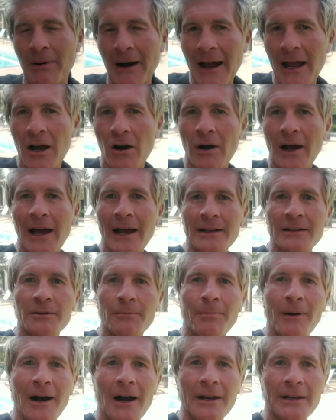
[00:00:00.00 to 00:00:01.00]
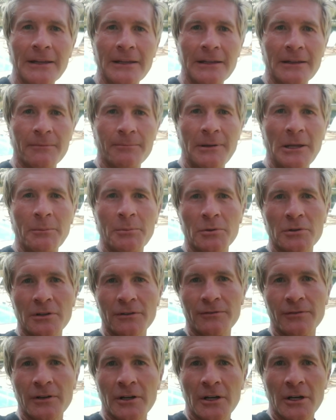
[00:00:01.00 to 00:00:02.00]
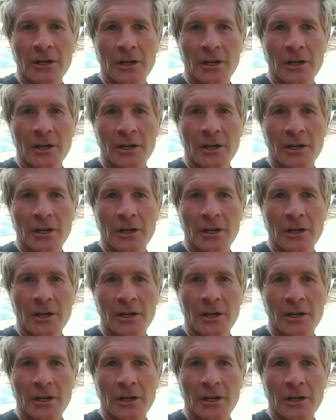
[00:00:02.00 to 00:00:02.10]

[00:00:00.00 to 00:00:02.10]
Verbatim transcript: biohack the body, and people have